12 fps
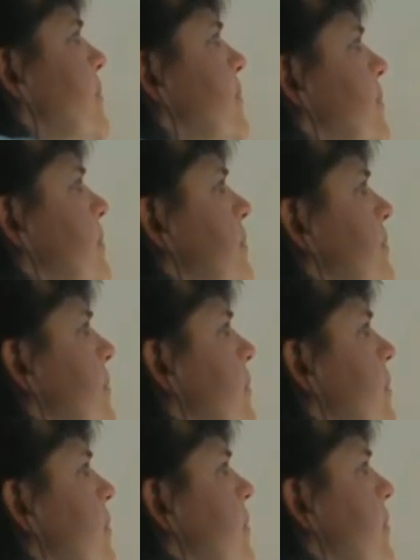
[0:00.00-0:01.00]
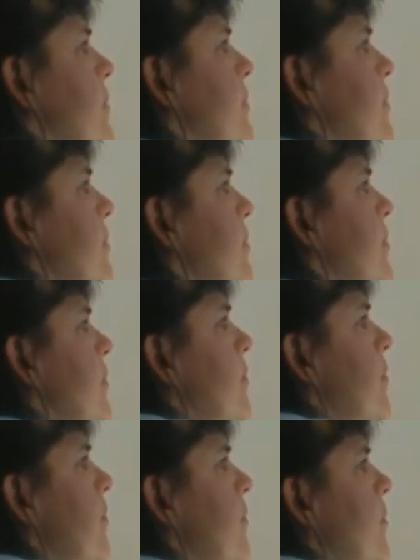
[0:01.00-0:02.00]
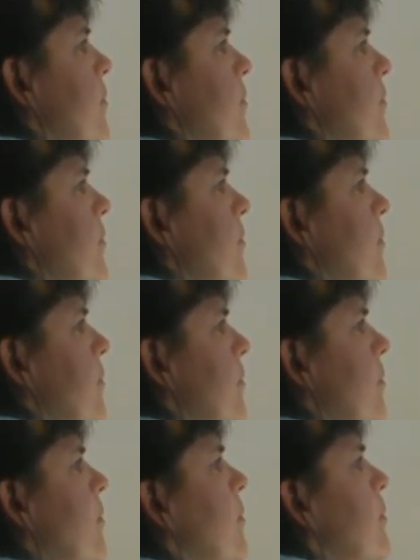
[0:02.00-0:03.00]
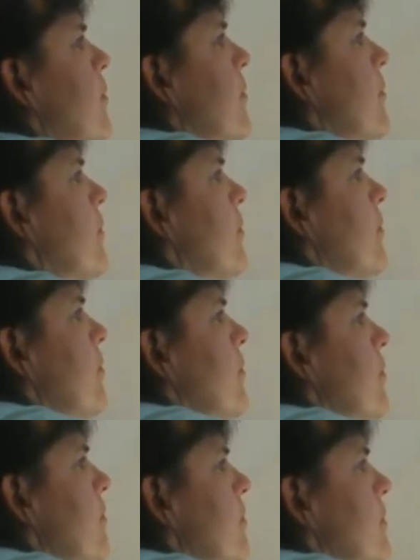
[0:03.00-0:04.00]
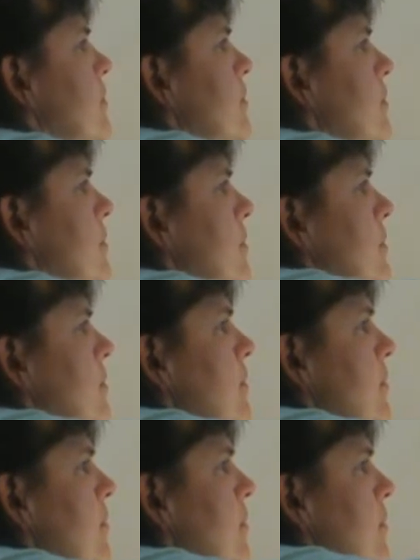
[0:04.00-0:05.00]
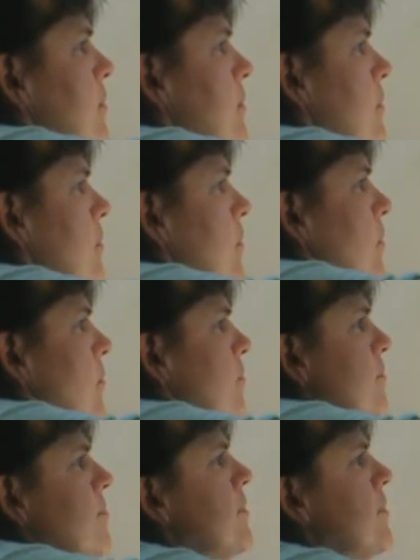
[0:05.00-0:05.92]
Nothing is said.